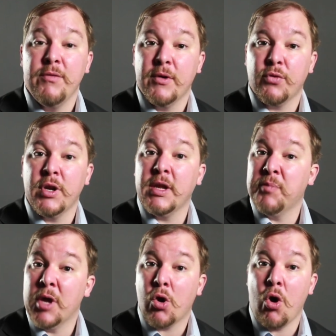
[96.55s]
feel free to
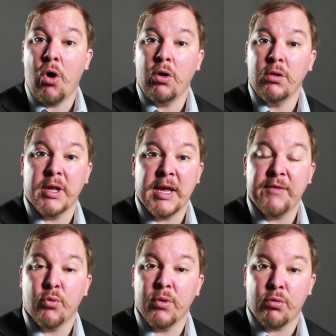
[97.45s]
give me a call at
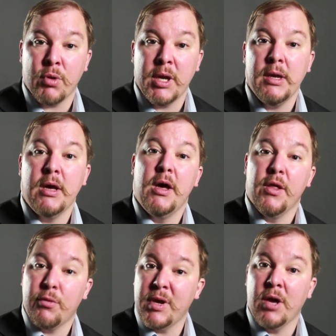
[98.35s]

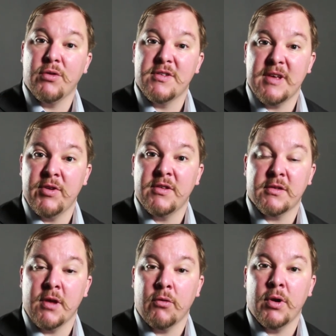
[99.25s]

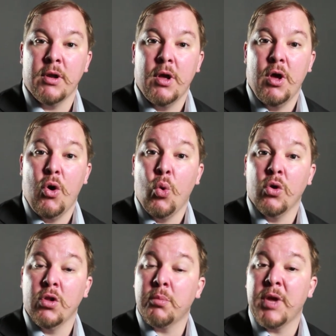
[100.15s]
843-300-7600
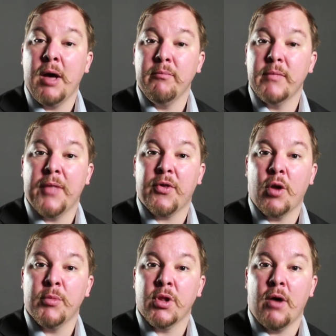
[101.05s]
or look me up at
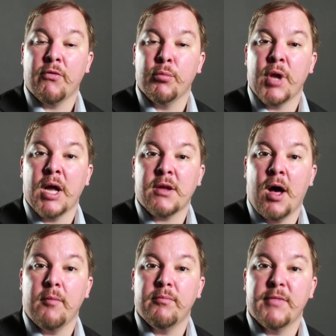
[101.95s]

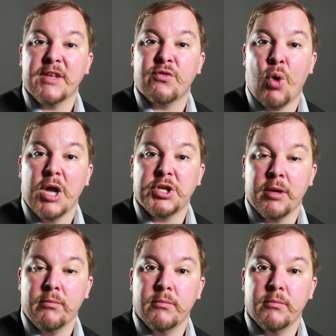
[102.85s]
thehartmanlawfirm.com. Thanks for watching.